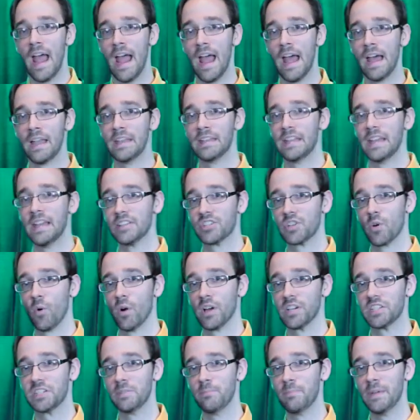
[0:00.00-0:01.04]
And it's
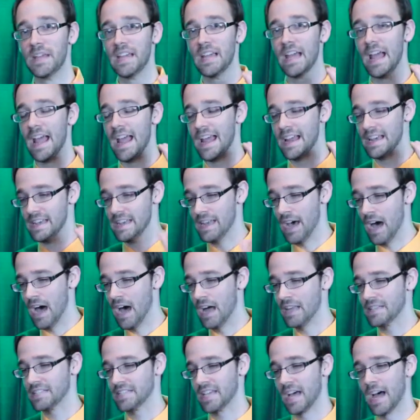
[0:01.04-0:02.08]
going to be a
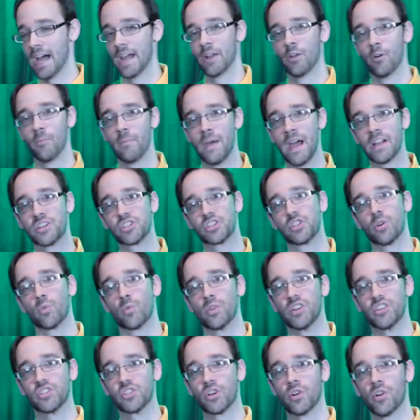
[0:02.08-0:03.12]
non-title match, the
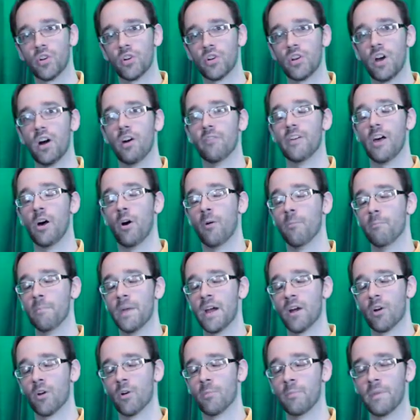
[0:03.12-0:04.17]
return of El
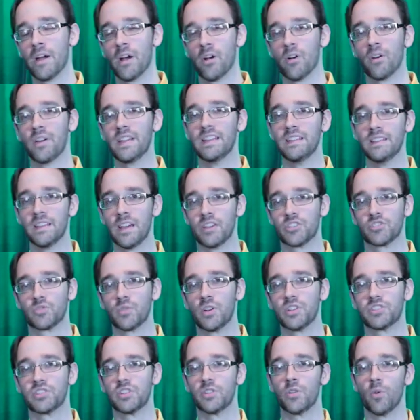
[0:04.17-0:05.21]
Mero Mero
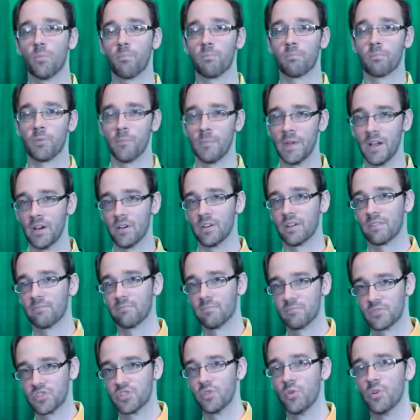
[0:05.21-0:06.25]
Inestra to the Premier
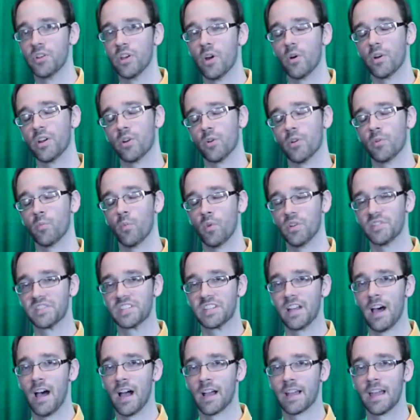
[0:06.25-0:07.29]
Studio here in
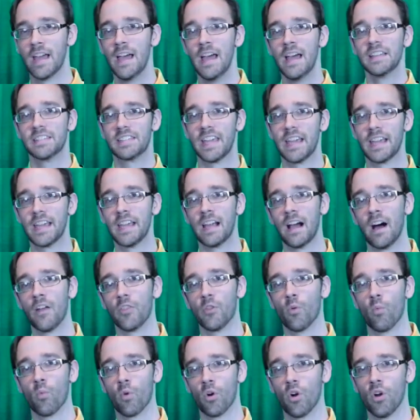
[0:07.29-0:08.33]
Woodstock, taking on the
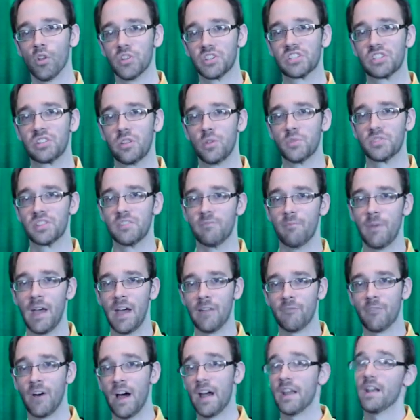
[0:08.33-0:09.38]
world-exclusive
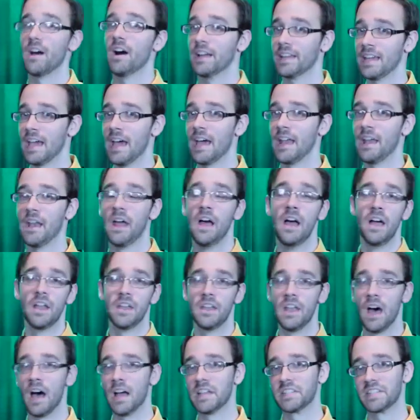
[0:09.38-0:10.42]
Matt Vine. Again,
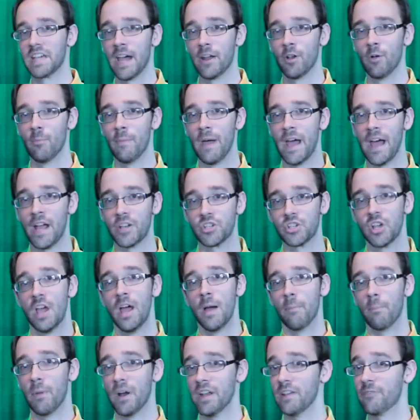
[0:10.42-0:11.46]
non-title match.
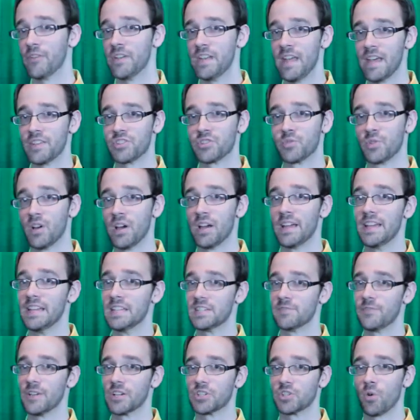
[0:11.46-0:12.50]
But if Inestra is
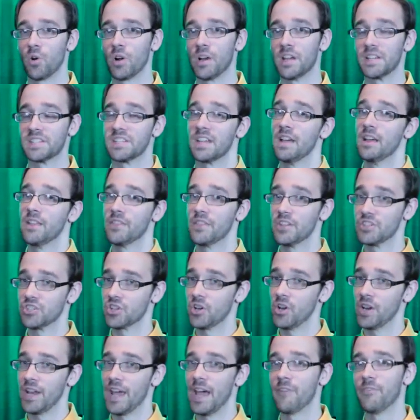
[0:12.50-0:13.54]
victorious, this
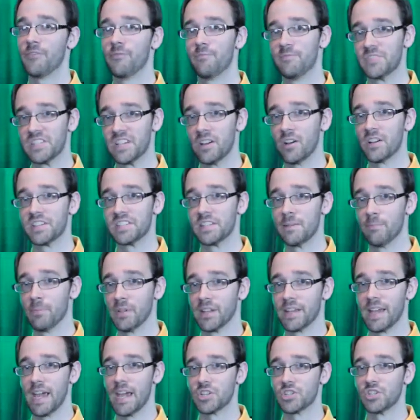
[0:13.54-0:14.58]
could have serious
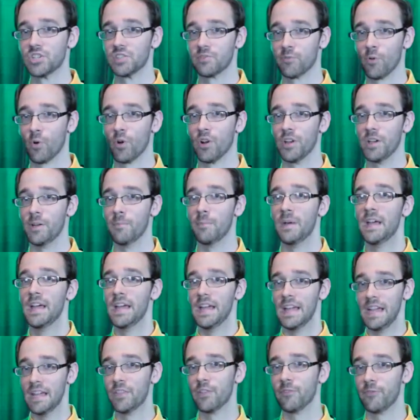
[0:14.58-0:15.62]
implications for him
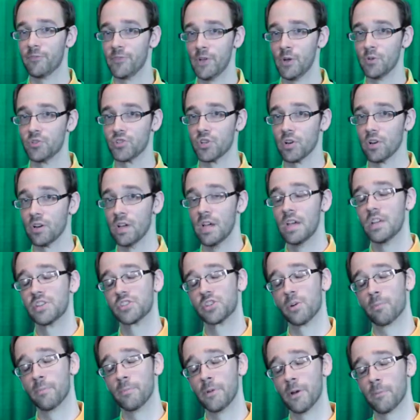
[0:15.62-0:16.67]
in the future. So
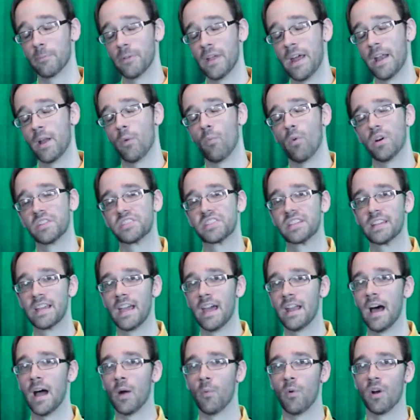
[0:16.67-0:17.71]
Premier Planet, once
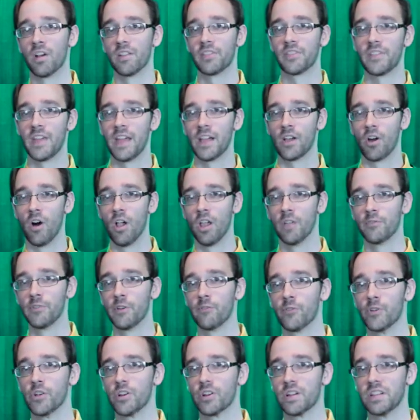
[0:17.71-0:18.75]
again, I want to thank all of you
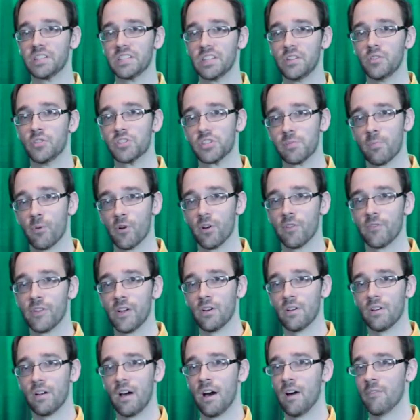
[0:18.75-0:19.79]
for your continued support
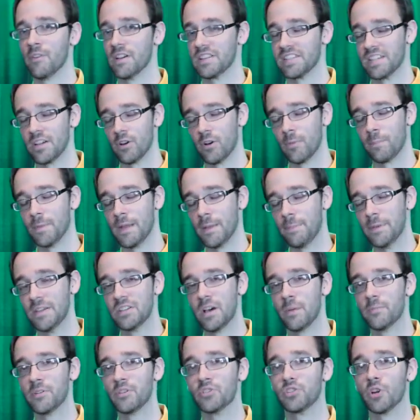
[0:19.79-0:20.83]
of us here at
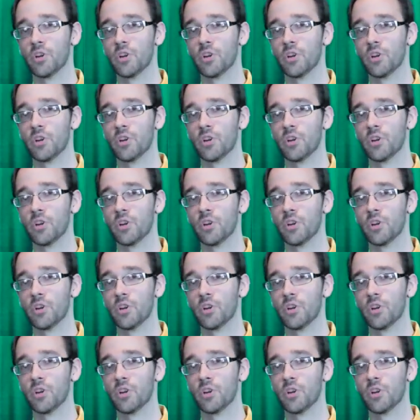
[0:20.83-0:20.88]
PPW.